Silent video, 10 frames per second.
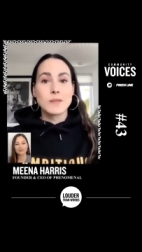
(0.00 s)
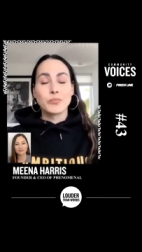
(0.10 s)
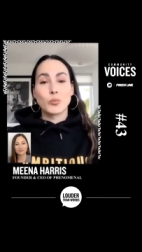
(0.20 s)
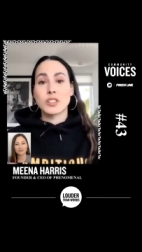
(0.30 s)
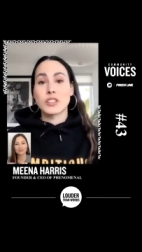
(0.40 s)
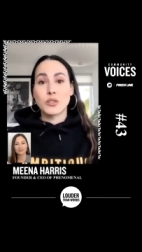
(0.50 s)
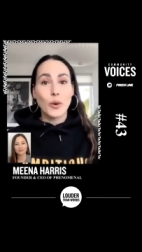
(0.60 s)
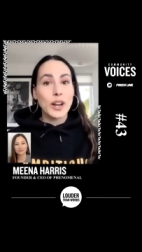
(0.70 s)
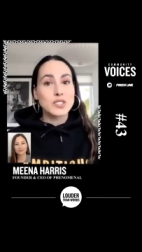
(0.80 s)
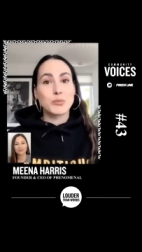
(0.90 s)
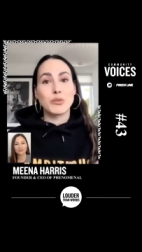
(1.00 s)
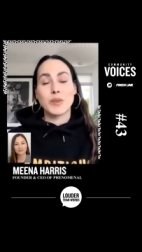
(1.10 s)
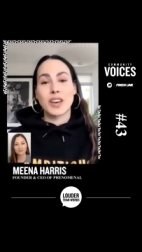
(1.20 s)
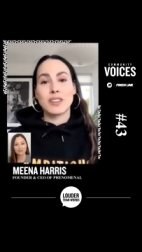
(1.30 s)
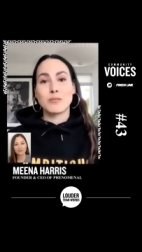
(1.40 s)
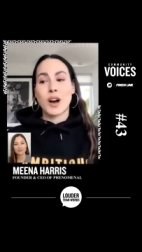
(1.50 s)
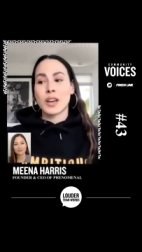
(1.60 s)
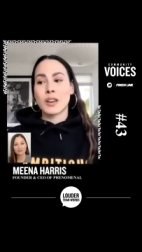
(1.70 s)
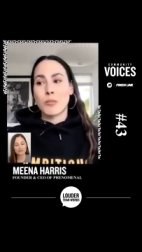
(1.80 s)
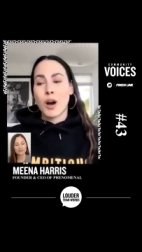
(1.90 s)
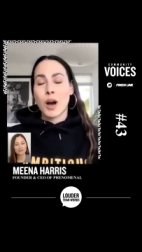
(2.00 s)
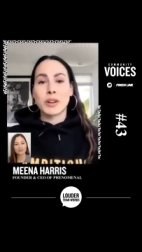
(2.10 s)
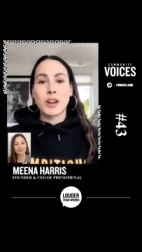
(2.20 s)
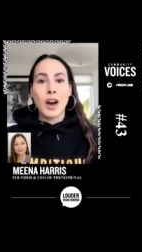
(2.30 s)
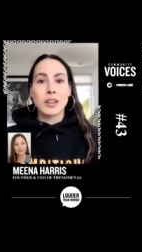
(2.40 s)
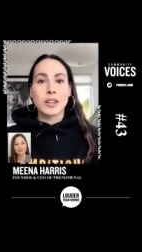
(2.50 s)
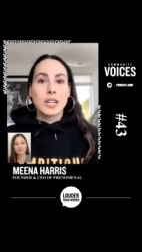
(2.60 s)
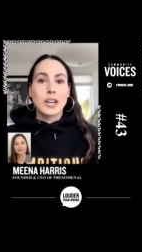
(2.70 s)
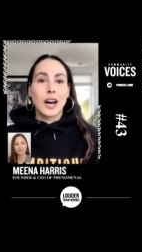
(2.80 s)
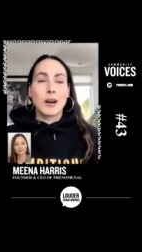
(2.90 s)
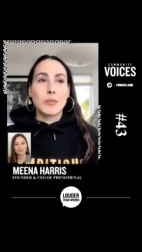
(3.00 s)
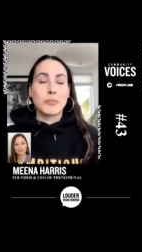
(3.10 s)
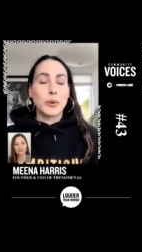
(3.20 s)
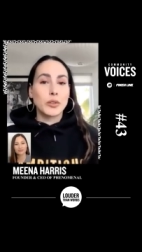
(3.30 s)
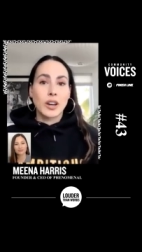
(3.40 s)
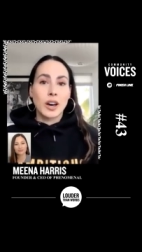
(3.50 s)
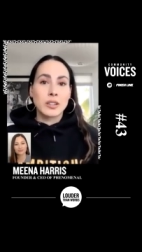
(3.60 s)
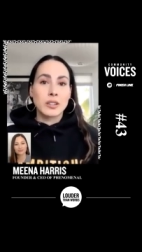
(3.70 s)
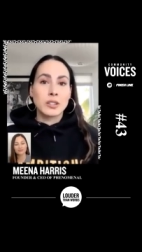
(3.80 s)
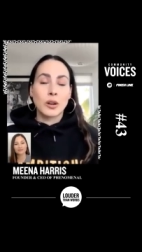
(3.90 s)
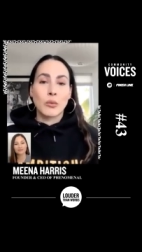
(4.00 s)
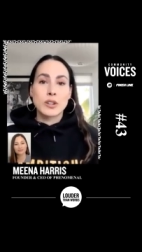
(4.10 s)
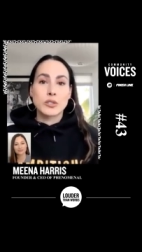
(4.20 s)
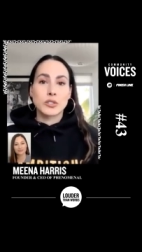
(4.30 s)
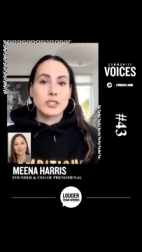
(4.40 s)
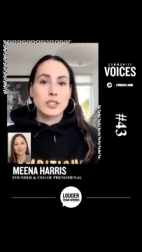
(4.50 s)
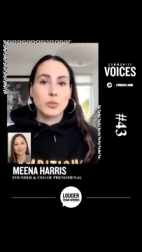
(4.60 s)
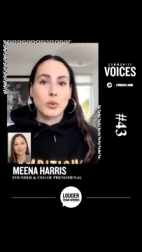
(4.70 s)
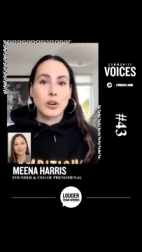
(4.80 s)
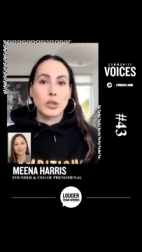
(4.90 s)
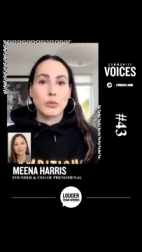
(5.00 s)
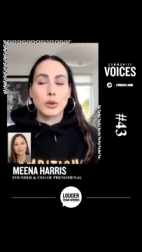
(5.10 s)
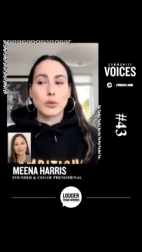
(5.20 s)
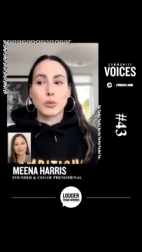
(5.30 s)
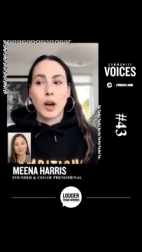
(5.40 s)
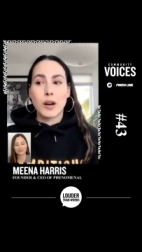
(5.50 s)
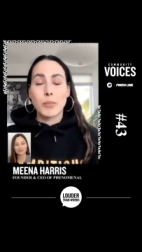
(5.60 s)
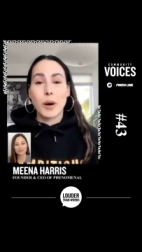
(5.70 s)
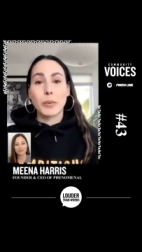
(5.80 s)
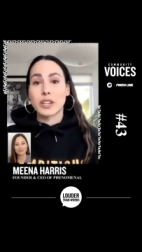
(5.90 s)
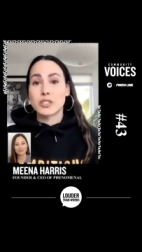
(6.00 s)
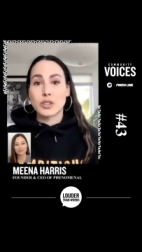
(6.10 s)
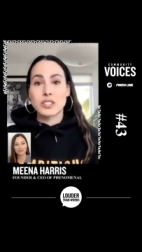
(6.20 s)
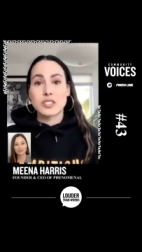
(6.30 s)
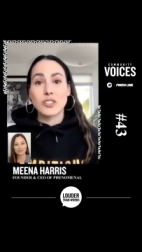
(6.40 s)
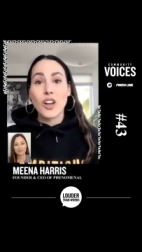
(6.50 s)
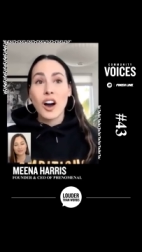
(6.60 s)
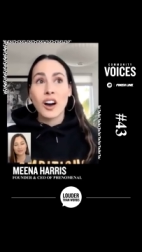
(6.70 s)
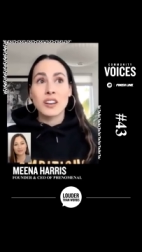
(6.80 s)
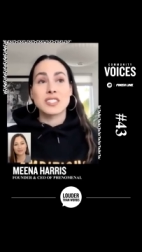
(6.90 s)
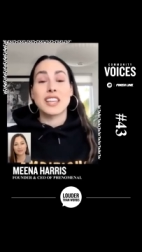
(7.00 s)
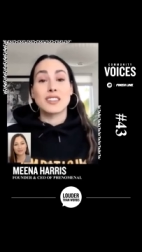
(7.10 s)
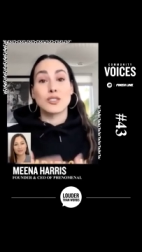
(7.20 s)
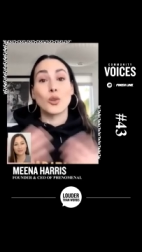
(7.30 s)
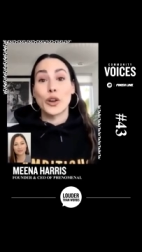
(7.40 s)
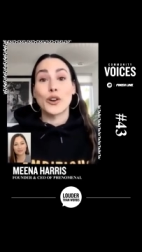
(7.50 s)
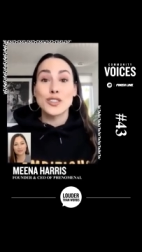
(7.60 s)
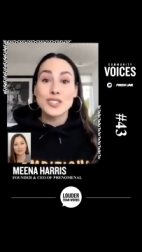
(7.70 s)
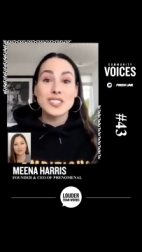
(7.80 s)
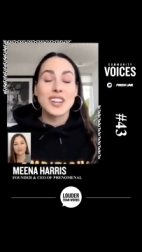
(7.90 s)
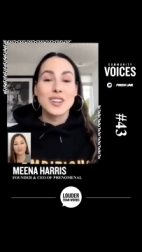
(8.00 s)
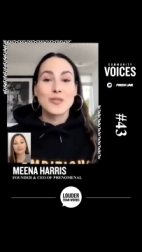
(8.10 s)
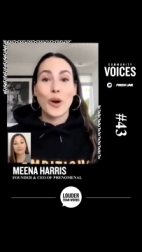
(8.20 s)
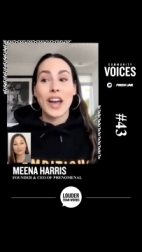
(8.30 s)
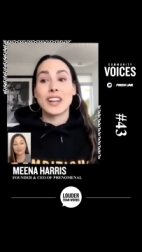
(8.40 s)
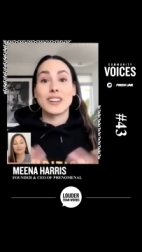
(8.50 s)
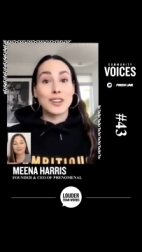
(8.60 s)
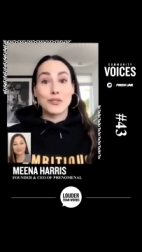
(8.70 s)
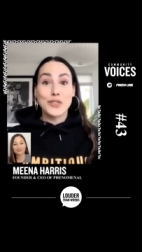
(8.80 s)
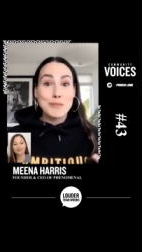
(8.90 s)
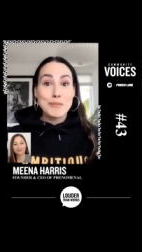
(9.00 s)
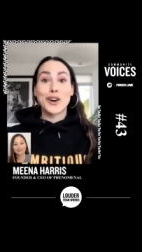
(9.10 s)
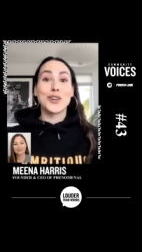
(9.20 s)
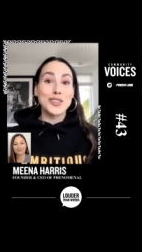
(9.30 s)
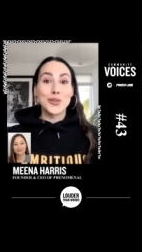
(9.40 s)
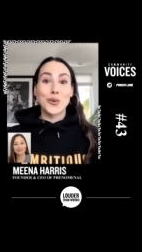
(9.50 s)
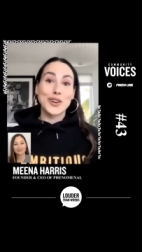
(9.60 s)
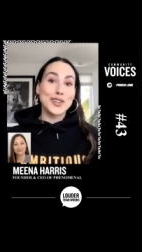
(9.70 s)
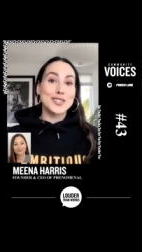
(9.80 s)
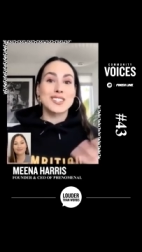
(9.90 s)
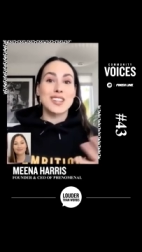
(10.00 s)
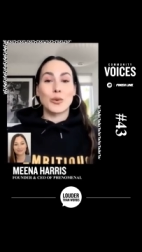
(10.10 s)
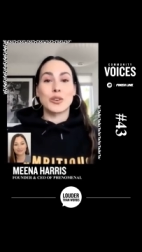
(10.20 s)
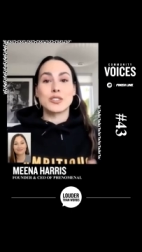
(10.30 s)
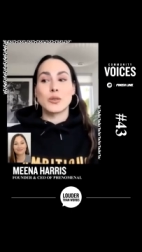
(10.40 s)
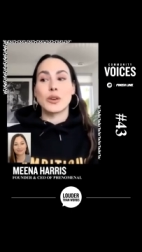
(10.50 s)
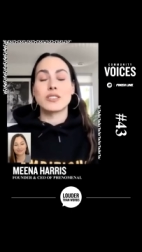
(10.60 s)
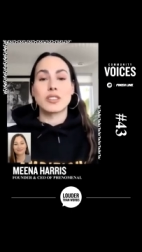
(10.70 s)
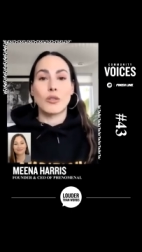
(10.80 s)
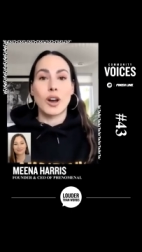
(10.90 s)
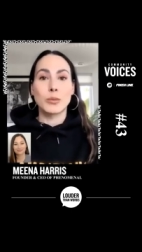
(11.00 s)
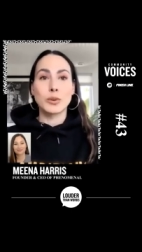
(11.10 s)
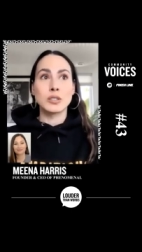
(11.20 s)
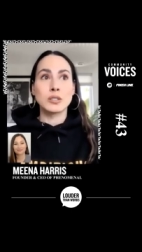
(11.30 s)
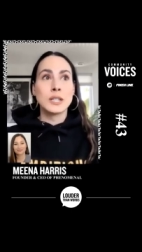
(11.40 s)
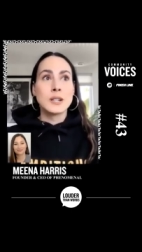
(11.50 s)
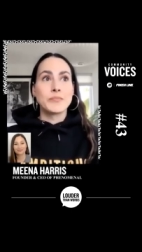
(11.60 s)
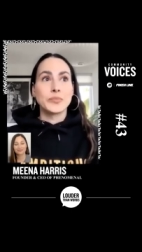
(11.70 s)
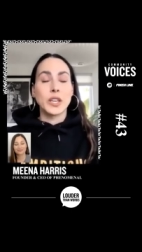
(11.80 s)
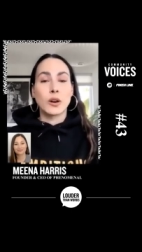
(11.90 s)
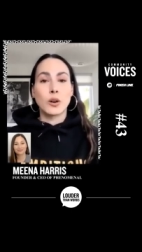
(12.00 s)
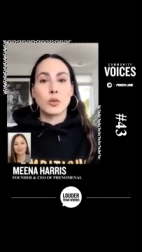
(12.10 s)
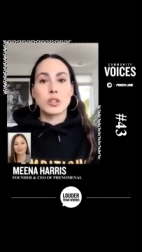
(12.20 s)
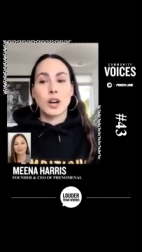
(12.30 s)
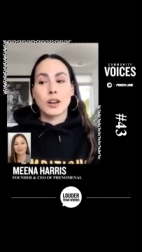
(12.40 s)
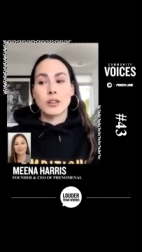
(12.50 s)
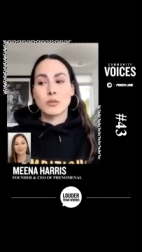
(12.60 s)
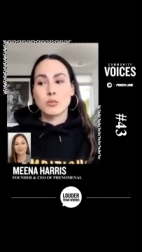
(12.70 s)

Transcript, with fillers: was in the civil rights movement. My mom and aunt um, have both done, you know, racial justice work through um, public interest law, seeing lawyers, right? And, and female lawyers that were doing this incredible, you know, uh,